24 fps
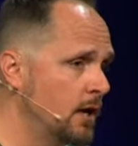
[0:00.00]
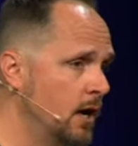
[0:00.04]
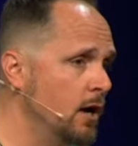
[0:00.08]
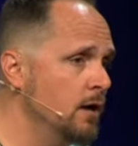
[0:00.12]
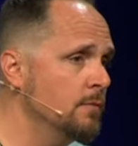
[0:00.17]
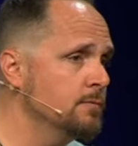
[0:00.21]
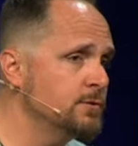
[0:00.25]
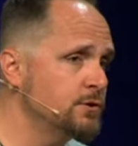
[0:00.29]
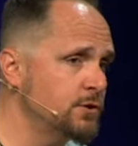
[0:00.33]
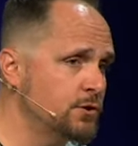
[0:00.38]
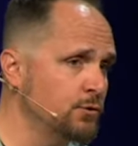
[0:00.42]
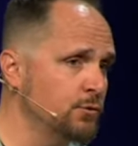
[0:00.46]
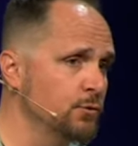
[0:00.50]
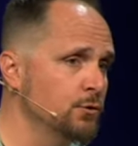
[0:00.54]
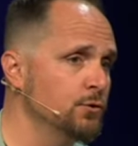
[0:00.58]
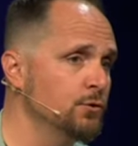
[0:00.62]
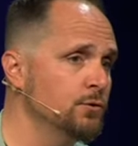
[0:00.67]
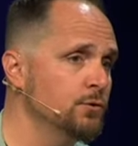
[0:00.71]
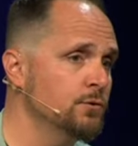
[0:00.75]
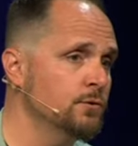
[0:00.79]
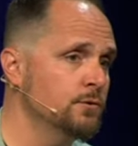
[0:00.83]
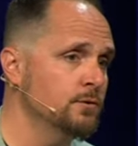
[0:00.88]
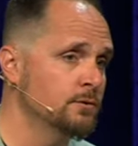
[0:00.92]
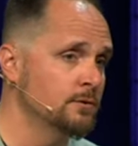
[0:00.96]
comes
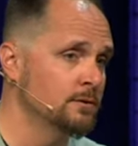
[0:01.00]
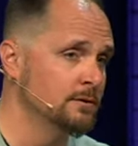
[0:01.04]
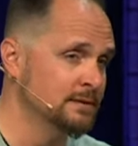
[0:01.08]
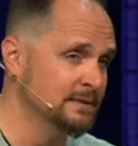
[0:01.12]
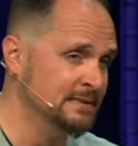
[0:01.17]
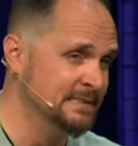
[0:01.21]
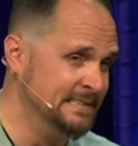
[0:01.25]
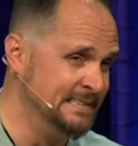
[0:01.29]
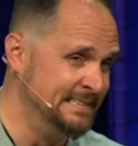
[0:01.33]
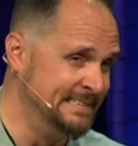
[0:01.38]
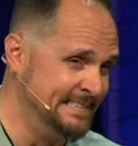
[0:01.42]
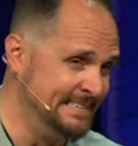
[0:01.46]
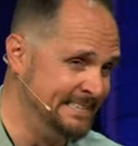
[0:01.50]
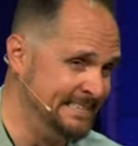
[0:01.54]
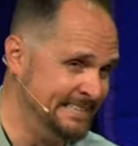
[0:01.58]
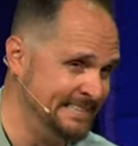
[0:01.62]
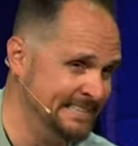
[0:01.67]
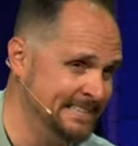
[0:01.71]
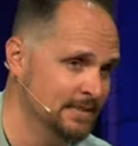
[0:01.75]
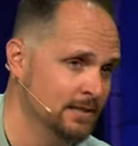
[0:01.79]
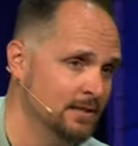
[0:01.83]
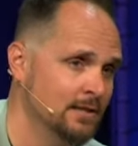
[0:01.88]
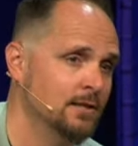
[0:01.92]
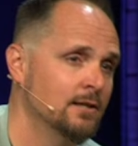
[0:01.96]
through
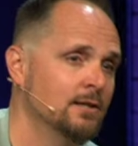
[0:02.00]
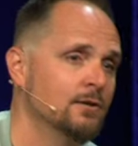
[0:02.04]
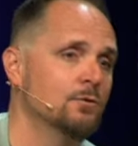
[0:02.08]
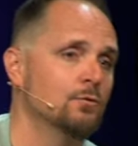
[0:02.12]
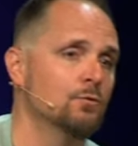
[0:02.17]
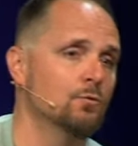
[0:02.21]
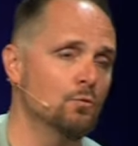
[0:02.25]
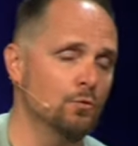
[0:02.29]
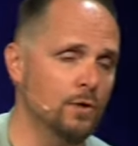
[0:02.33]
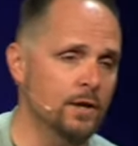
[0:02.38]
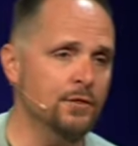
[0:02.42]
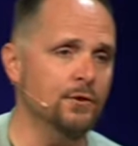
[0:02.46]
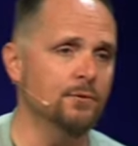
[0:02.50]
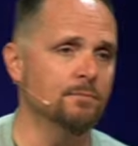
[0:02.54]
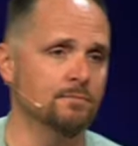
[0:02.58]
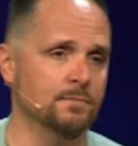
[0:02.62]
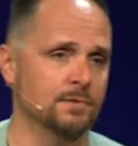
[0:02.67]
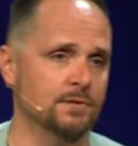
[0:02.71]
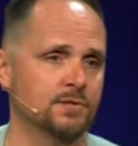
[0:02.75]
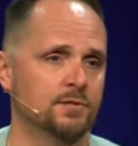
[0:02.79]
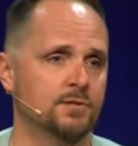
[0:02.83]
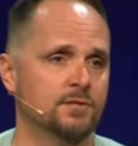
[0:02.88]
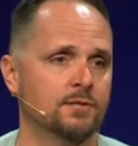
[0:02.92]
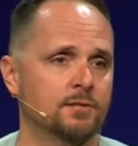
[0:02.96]

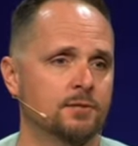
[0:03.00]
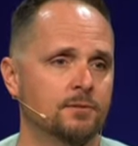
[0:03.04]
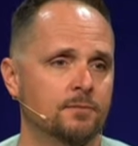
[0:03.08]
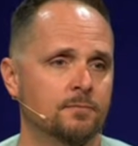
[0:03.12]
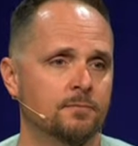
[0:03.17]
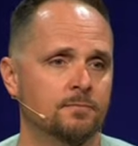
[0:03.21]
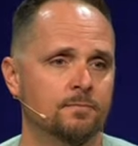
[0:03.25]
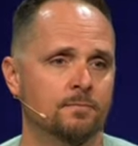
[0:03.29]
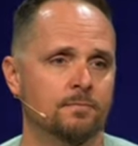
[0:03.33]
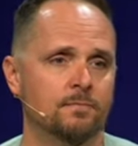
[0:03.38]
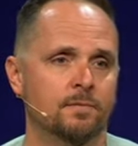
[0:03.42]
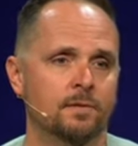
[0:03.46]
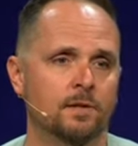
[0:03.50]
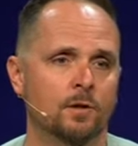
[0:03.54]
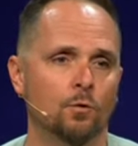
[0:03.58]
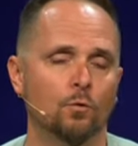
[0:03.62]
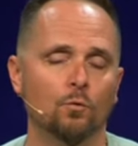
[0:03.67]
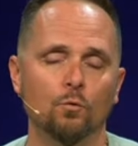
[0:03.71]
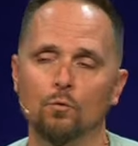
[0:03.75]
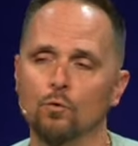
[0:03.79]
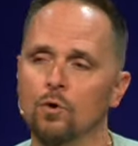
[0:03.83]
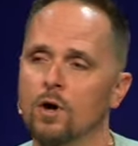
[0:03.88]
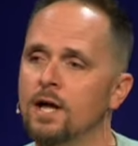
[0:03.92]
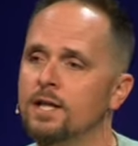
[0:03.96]
rhythms
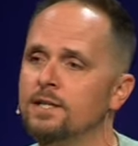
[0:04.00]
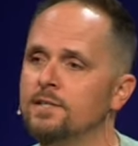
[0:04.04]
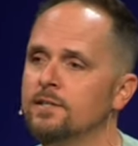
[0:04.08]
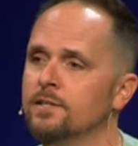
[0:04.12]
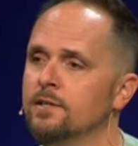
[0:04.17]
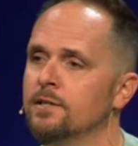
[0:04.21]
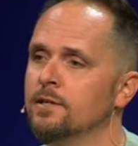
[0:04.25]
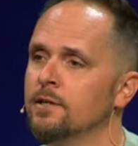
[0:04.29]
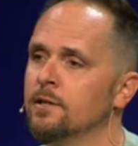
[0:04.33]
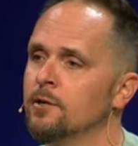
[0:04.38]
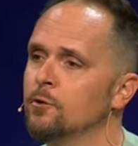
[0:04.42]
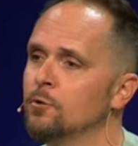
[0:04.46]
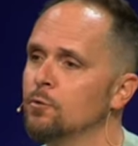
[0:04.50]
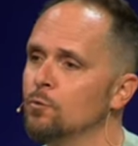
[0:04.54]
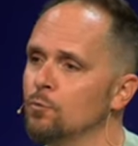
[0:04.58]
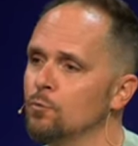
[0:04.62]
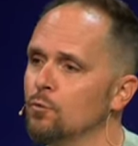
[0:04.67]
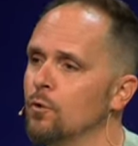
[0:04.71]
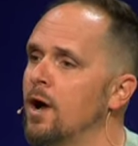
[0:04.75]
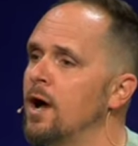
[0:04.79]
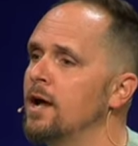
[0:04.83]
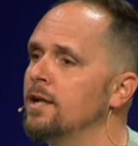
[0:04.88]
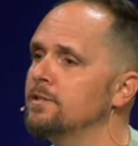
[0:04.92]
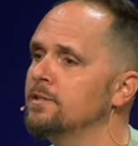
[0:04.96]
rut,
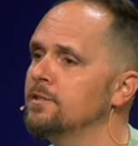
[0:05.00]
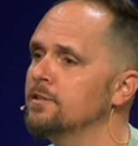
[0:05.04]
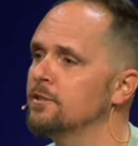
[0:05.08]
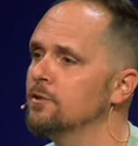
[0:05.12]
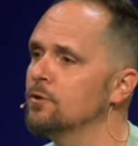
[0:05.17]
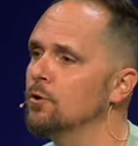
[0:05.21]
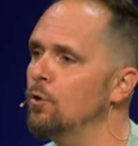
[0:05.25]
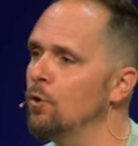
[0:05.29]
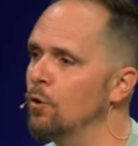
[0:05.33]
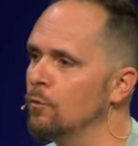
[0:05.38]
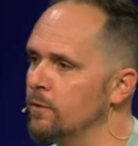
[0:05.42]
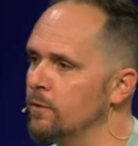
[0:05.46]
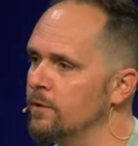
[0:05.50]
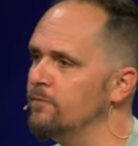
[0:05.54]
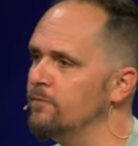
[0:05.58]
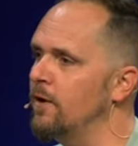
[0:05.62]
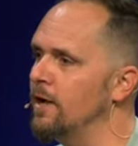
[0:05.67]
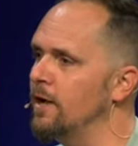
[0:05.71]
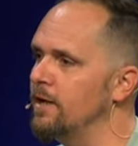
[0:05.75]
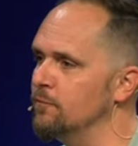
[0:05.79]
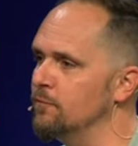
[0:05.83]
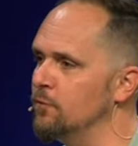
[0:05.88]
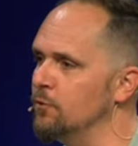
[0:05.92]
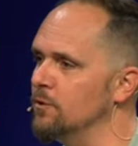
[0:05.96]
rot, or
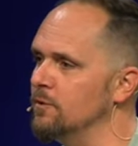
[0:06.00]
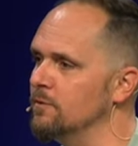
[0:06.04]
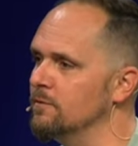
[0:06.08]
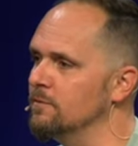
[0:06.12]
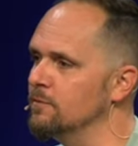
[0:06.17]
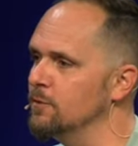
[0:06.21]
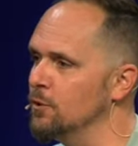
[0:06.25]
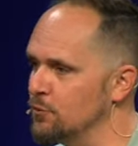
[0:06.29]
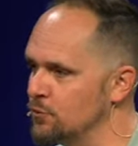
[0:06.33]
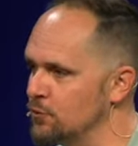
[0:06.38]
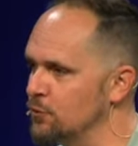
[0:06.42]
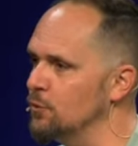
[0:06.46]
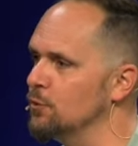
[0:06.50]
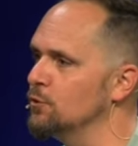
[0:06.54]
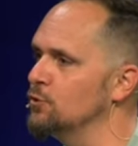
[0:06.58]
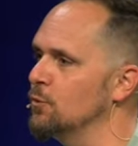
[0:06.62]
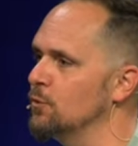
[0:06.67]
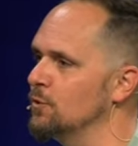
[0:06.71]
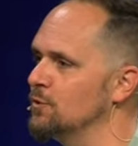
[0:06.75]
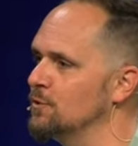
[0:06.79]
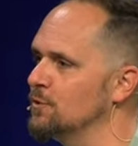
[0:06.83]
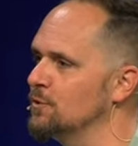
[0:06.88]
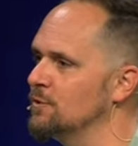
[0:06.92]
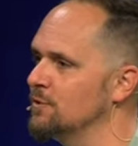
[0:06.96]
revival. Those are your
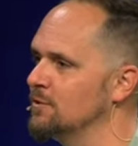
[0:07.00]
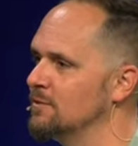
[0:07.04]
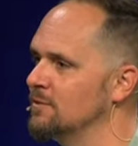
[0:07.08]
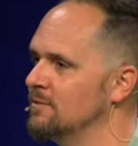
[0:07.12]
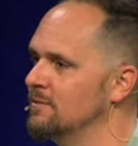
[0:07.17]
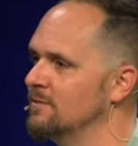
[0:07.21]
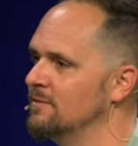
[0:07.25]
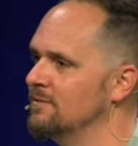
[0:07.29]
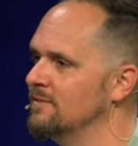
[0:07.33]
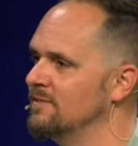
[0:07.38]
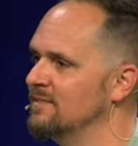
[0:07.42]
choices.